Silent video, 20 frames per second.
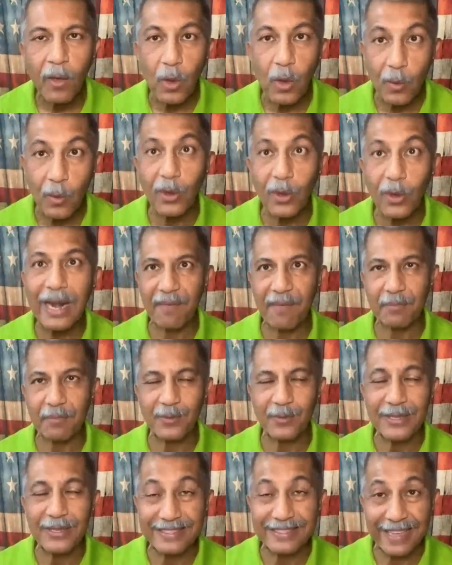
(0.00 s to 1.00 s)
we will have
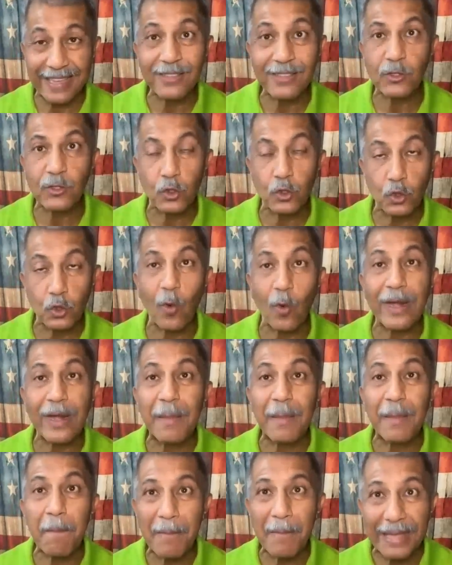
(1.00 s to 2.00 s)
between 10 to
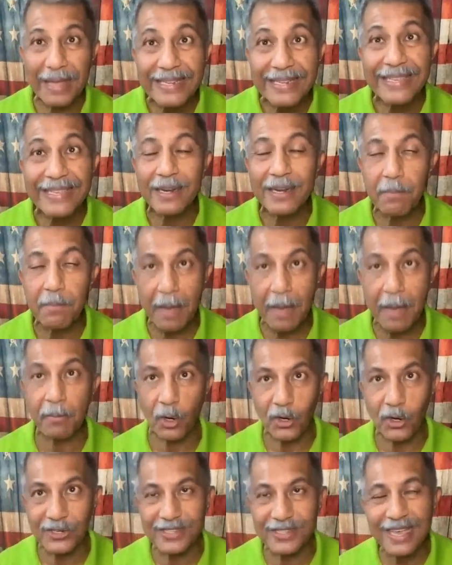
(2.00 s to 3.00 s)
20 million
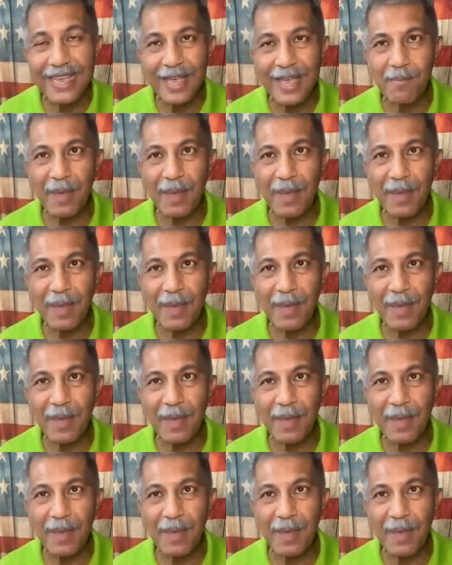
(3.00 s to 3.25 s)
members